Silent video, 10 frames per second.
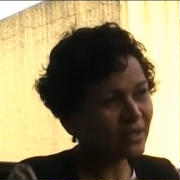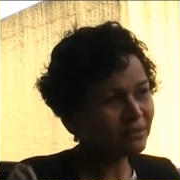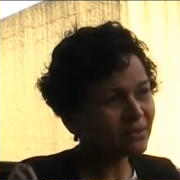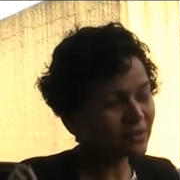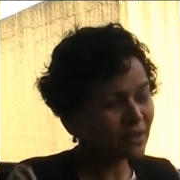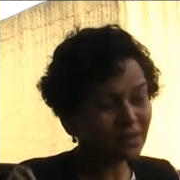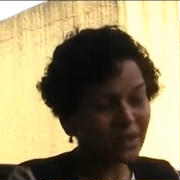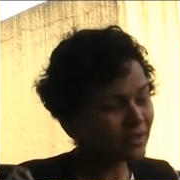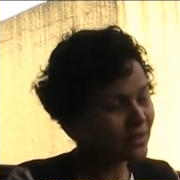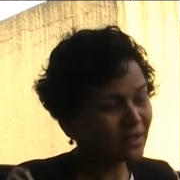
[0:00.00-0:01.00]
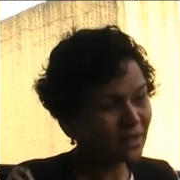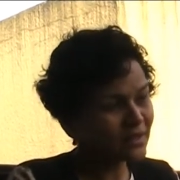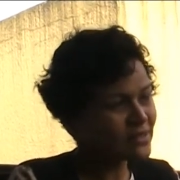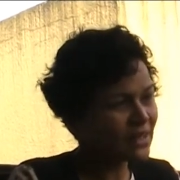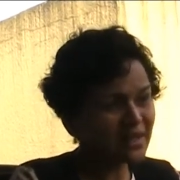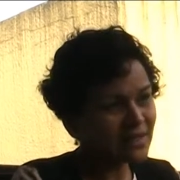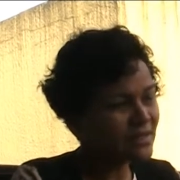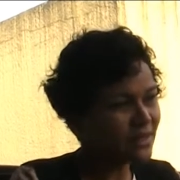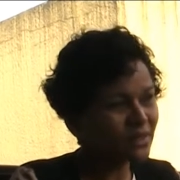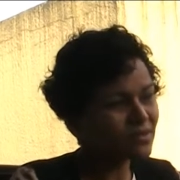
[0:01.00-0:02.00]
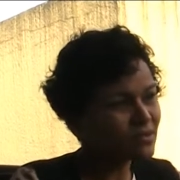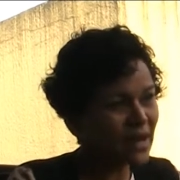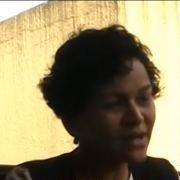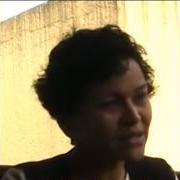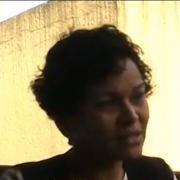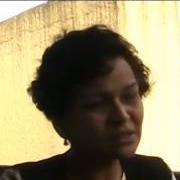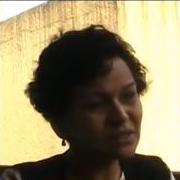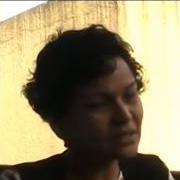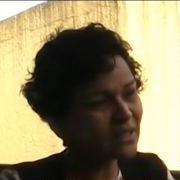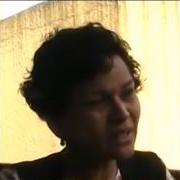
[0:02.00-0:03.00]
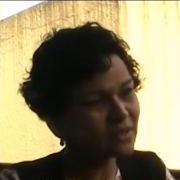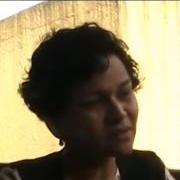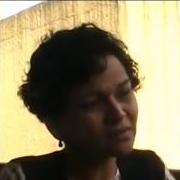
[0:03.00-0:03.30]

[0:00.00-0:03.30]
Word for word: even uh, can can accidentally get dragged in and can